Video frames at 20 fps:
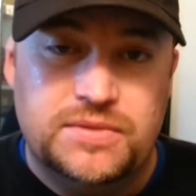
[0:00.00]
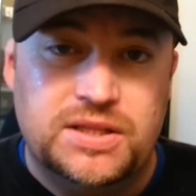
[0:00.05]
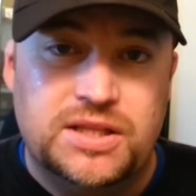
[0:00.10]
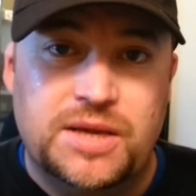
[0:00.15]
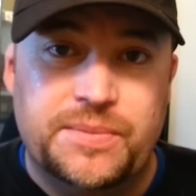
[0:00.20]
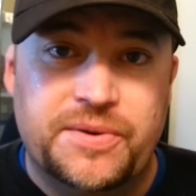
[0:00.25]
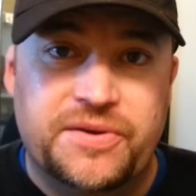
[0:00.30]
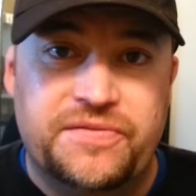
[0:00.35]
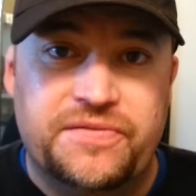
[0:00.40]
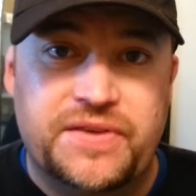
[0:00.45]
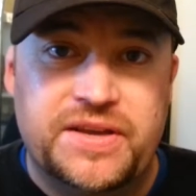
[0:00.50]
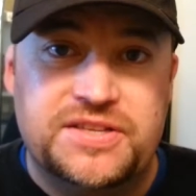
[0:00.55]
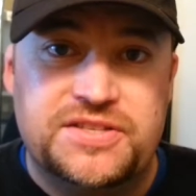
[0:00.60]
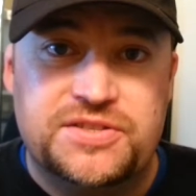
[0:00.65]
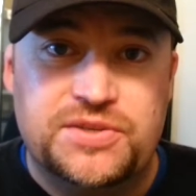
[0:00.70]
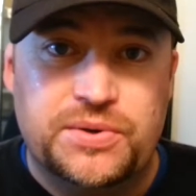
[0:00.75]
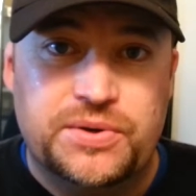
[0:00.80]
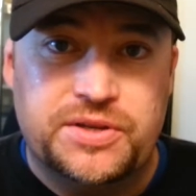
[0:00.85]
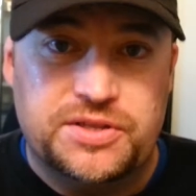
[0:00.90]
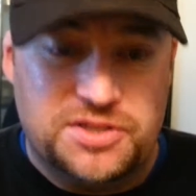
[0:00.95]
Let my face
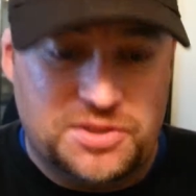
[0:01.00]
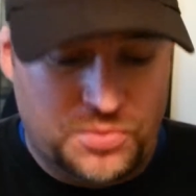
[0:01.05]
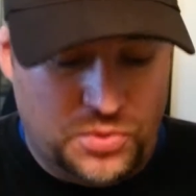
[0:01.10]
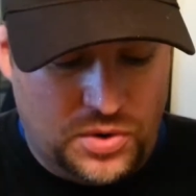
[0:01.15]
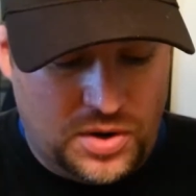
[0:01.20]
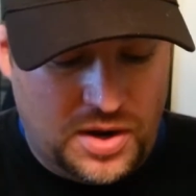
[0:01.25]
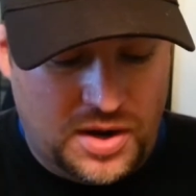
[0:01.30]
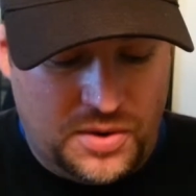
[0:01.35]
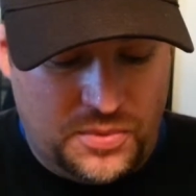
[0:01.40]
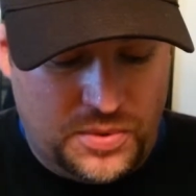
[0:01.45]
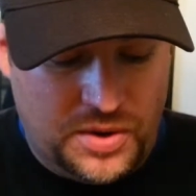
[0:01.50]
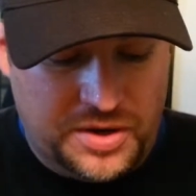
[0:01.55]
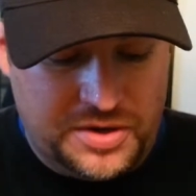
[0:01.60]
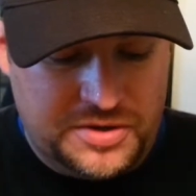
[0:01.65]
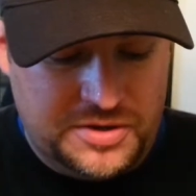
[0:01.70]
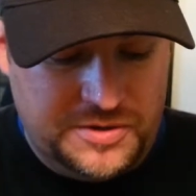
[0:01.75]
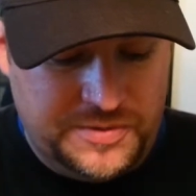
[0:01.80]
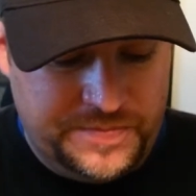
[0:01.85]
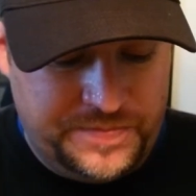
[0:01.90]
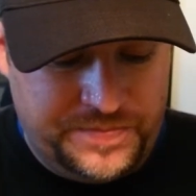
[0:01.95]
soak in some more hot
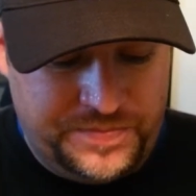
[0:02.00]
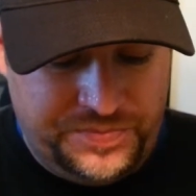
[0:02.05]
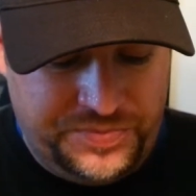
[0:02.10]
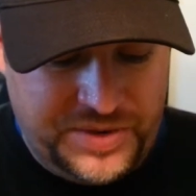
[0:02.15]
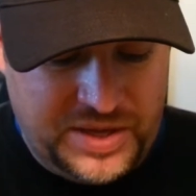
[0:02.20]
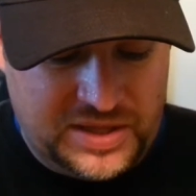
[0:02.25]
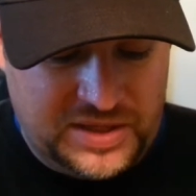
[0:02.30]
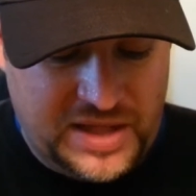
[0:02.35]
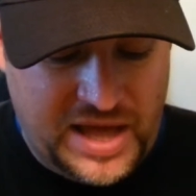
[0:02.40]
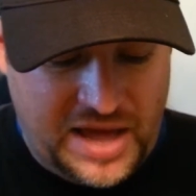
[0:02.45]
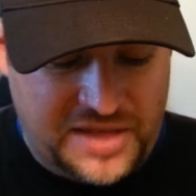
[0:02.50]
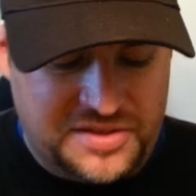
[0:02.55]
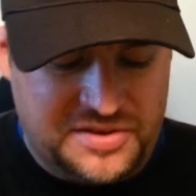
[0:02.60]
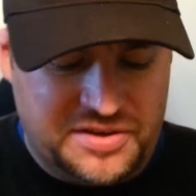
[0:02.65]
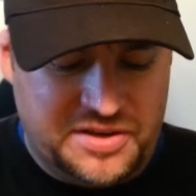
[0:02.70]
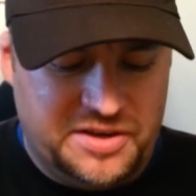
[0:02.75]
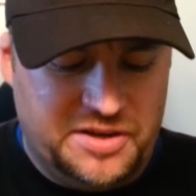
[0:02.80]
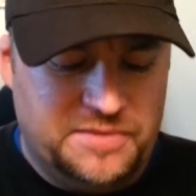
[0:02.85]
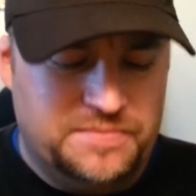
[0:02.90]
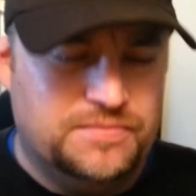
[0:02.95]
water. Lathered
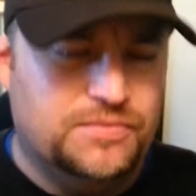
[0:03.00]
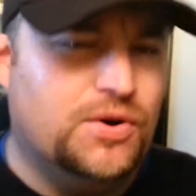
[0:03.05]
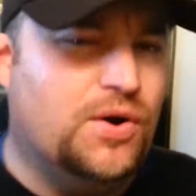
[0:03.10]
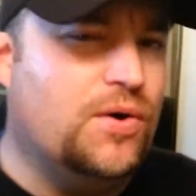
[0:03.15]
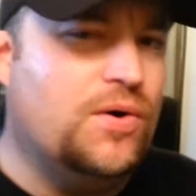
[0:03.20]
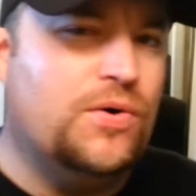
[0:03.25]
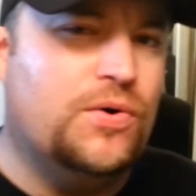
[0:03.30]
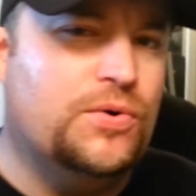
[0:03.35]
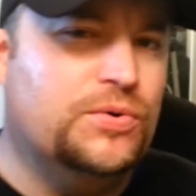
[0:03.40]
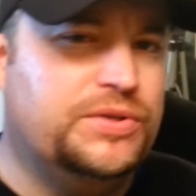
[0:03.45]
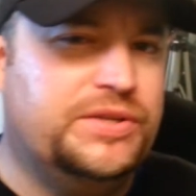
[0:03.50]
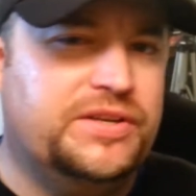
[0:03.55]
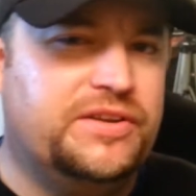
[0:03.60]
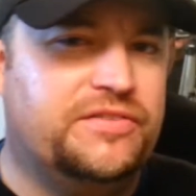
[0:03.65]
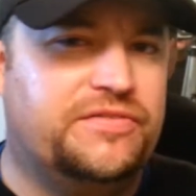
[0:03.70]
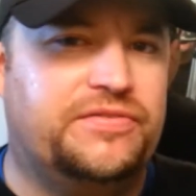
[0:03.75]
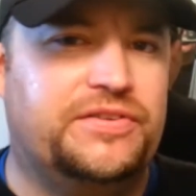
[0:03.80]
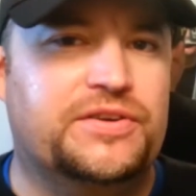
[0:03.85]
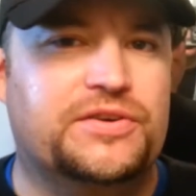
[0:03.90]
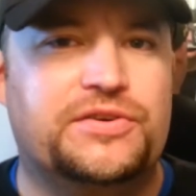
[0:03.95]
it up. Oh, did
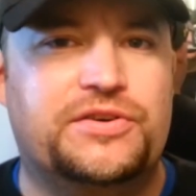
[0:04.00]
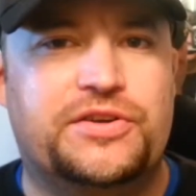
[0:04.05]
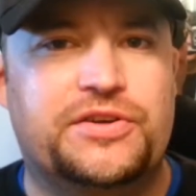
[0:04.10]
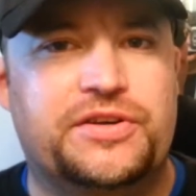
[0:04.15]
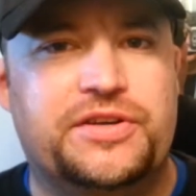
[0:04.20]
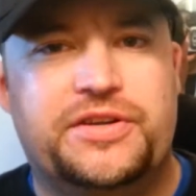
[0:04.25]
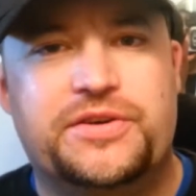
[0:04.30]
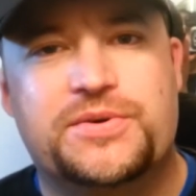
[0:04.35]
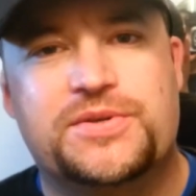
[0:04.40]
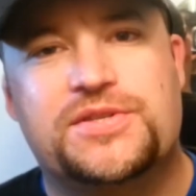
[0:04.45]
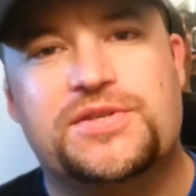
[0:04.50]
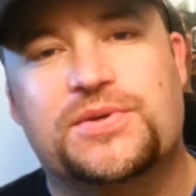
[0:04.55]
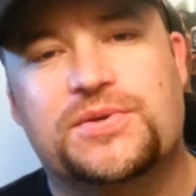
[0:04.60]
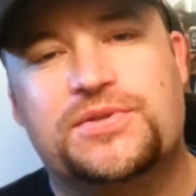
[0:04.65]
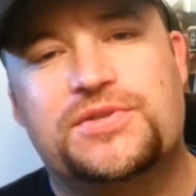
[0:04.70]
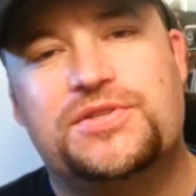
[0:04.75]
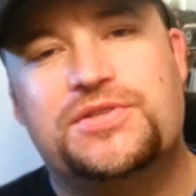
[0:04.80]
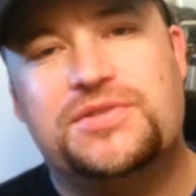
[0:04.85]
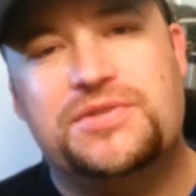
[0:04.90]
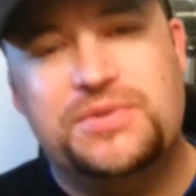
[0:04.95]
it feel good. It was so
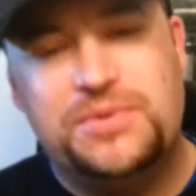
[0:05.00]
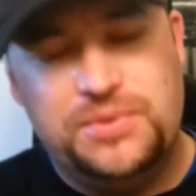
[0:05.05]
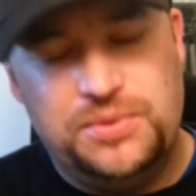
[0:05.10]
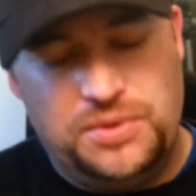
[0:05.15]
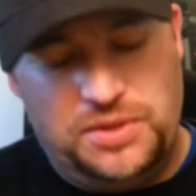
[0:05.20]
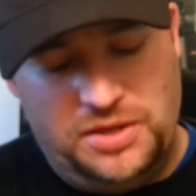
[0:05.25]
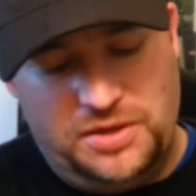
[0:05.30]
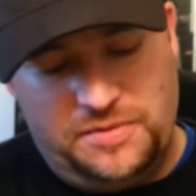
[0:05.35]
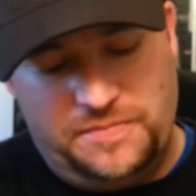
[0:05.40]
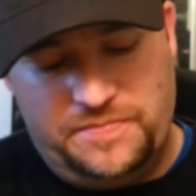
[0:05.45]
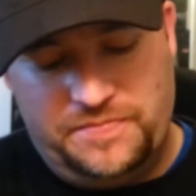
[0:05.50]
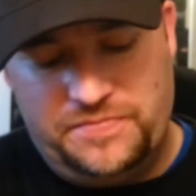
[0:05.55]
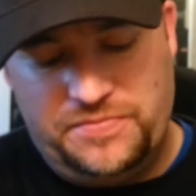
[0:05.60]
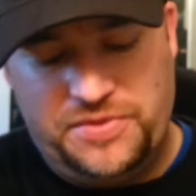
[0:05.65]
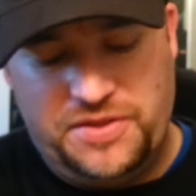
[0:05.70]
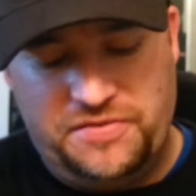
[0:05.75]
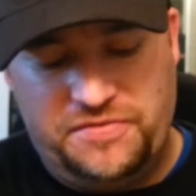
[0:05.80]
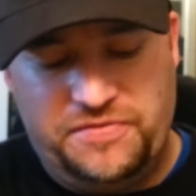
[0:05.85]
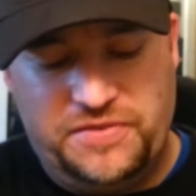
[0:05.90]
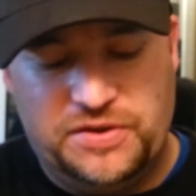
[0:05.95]
soothing.
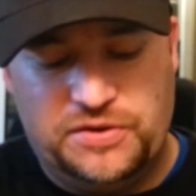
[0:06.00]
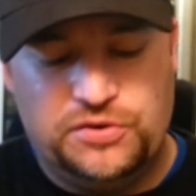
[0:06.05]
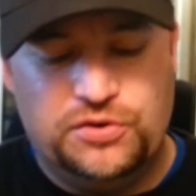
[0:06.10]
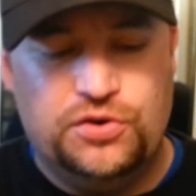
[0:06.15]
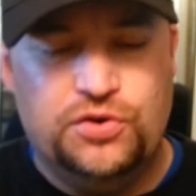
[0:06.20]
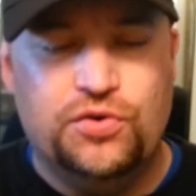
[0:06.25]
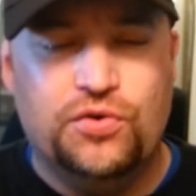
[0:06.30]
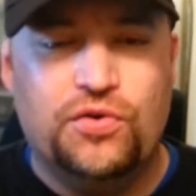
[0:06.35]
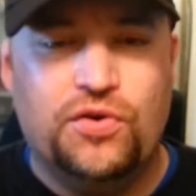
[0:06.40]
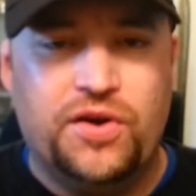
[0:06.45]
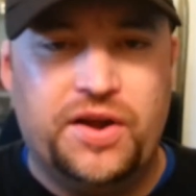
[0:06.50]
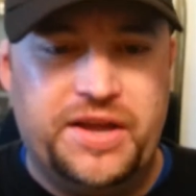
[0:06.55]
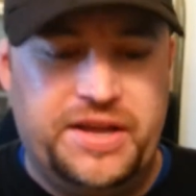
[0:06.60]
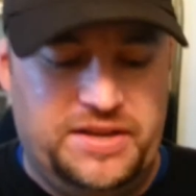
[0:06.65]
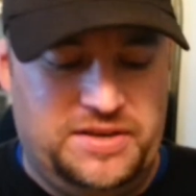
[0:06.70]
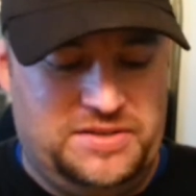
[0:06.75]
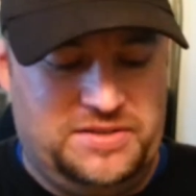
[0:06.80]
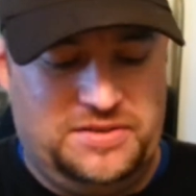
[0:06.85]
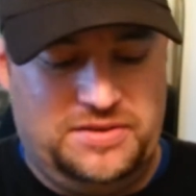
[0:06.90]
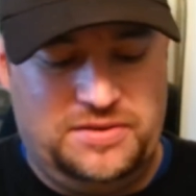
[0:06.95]
It felt
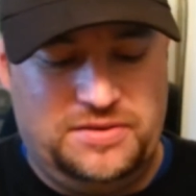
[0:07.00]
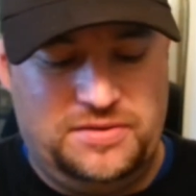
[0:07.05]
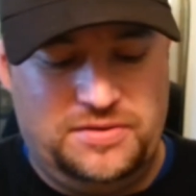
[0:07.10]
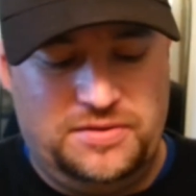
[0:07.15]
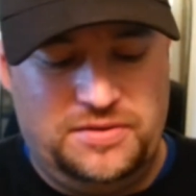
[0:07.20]
great.